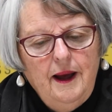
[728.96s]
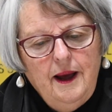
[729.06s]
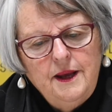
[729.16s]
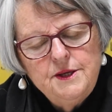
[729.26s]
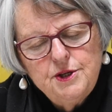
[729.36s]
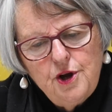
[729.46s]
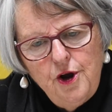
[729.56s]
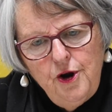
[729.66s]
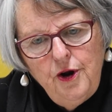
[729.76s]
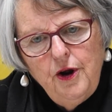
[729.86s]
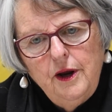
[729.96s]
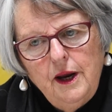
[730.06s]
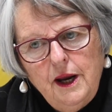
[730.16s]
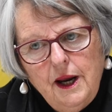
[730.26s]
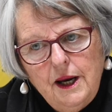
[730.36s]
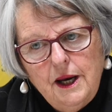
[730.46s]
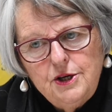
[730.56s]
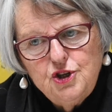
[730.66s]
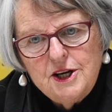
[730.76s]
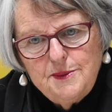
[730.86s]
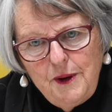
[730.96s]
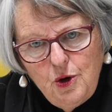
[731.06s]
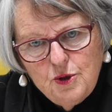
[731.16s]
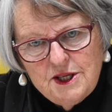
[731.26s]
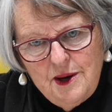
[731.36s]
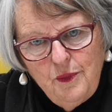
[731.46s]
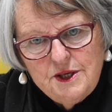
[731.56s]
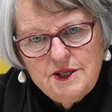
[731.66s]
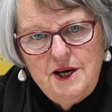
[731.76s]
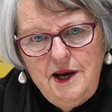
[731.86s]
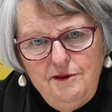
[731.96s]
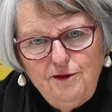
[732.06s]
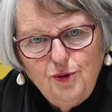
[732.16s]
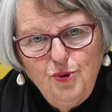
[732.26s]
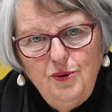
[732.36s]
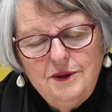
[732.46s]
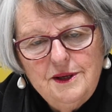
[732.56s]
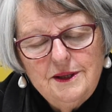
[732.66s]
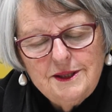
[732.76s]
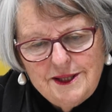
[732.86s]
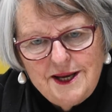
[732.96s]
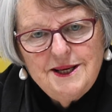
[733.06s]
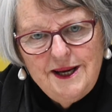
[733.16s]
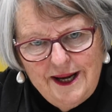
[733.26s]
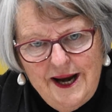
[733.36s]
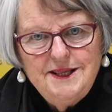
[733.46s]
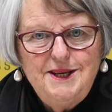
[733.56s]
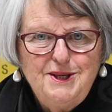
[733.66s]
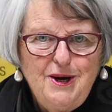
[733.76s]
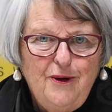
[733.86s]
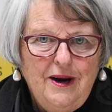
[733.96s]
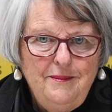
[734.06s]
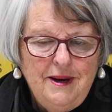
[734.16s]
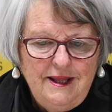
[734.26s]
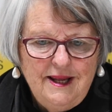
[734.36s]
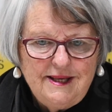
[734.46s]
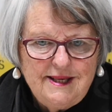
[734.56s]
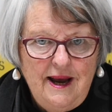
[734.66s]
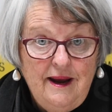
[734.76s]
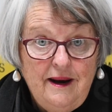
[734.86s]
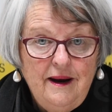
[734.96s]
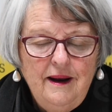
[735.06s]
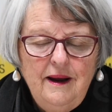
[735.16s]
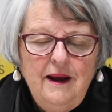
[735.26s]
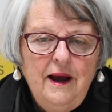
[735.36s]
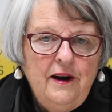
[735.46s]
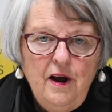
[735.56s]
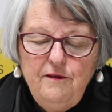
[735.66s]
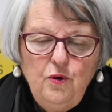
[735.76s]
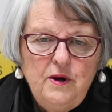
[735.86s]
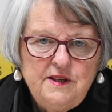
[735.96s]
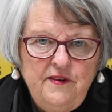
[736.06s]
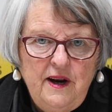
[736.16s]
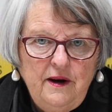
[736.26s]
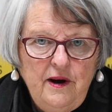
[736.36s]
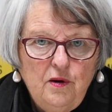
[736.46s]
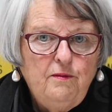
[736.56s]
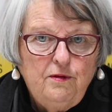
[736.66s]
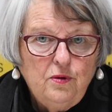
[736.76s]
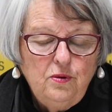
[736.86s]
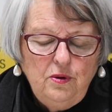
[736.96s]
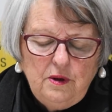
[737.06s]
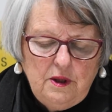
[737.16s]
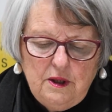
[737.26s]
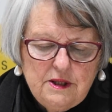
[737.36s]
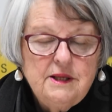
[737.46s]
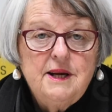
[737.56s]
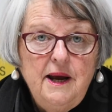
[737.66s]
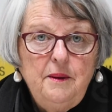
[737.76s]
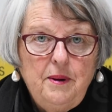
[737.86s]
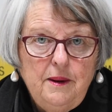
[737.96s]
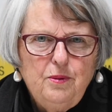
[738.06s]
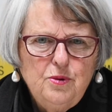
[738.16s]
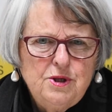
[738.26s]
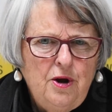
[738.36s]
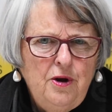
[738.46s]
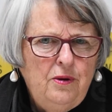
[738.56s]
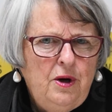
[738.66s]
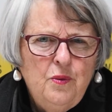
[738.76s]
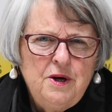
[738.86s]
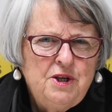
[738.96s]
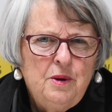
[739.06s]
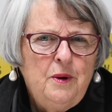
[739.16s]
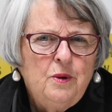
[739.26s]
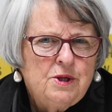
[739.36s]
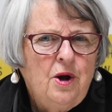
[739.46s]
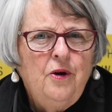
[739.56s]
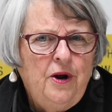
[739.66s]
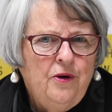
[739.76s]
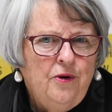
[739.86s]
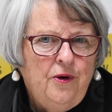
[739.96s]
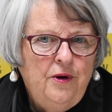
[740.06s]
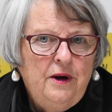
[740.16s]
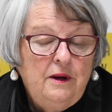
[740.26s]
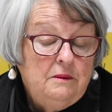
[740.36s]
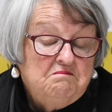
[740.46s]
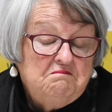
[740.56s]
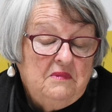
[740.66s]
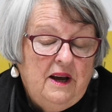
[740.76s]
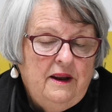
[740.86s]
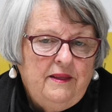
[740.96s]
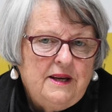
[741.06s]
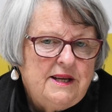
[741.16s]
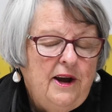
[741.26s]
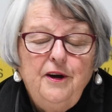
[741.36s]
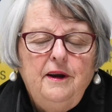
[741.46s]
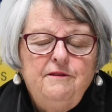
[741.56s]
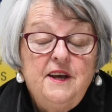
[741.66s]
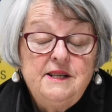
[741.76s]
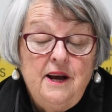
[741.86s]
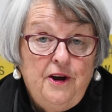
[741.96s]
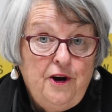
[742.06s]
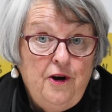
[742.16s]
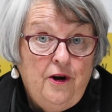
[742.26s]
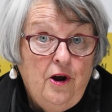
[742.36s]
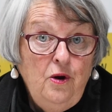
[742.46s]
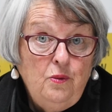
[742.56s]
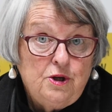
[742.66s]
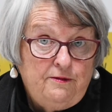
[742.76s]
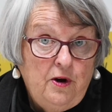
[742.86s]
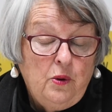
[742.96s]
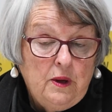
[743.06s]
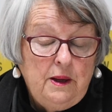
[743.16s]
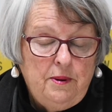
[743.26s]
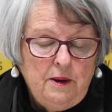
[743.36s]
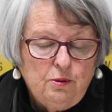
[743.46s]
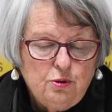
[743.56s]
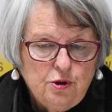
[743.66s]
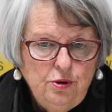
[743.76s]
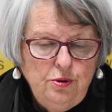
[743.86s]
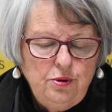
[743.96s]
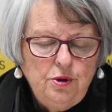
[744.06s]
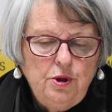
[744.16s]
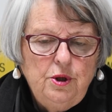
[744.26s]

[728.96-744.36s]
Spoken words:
And so just because someone's tearful doesn't necessarily mean they're sad. And I've always found it helpful to say to people, so you want to tell me what's going on? And if they say I don't know, which frequently people do,